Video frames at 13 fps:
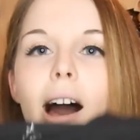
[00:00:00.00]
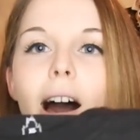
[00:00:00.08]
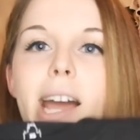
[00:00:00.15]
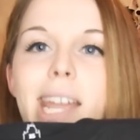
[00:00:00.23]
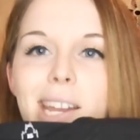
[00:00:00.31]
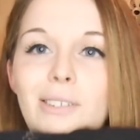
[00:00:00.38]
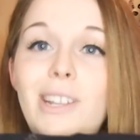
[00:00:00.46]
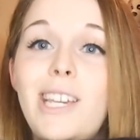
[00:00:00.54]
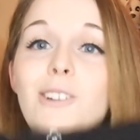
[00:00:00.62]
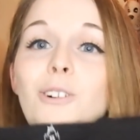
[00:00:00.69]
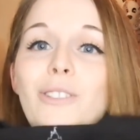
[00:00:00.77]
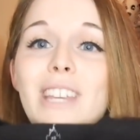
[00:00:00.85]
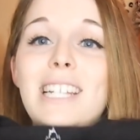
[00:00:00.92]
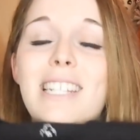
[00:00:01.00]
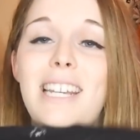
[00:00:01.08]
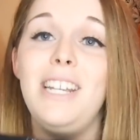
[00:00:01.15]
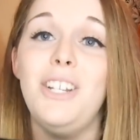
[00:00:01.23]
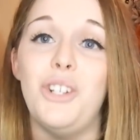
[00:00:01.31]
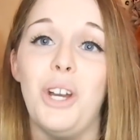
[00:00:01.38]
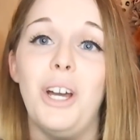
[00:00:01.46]
I only got this
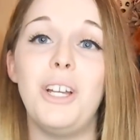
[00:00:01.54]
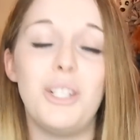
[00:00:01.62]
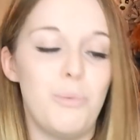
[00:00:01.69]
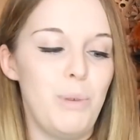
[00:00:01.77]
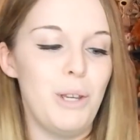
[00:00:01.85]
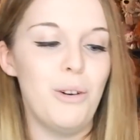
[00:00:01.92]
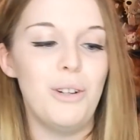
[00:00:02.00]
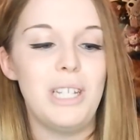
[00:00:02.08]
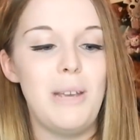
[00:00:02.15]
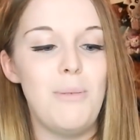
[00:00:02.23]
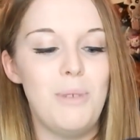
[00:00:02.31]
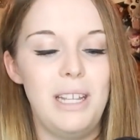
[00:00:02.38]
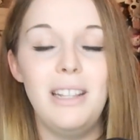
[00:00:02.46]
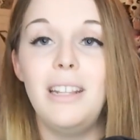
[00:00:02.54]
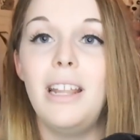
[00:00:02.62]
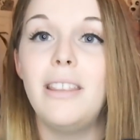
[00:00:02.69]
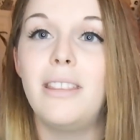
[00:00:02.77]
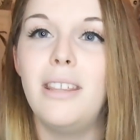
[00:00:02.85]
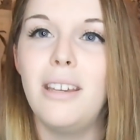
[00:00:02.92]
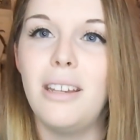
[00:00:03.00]
t-shirt because it was in
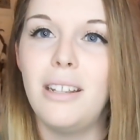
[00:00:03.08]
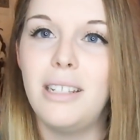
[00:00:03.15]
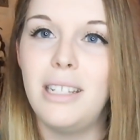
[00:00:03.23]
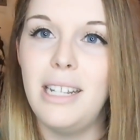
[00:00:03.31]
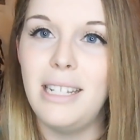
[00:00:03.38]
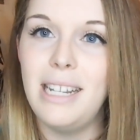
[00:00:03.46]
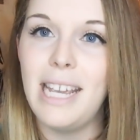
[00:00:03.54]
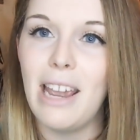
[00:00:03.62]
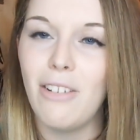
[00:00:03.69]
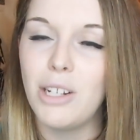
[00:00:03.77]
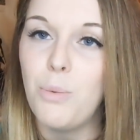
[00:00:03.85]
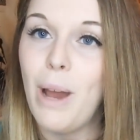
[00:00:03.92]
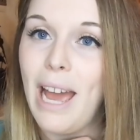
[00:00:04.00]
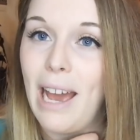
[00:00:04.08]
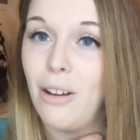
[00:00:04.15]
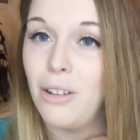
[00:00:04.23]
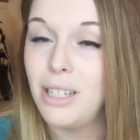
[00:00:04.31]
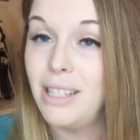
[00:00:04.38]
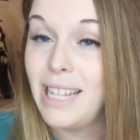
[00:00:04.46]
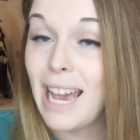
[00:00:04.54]
the Disney Character
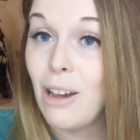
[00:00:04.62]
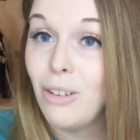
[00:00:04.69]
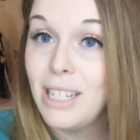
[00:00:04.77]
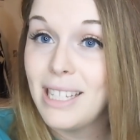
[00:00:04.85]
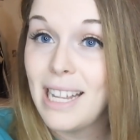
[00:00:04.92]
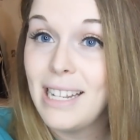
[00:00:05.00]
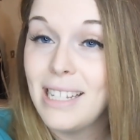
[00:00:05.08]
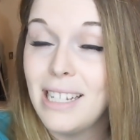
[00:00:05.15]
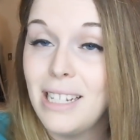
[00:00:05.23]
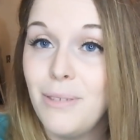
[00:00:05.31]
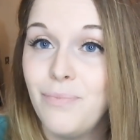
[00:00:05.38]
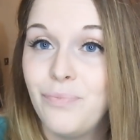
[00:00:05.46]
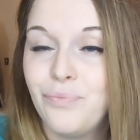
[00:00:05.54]
Warehouse in the outlet centre,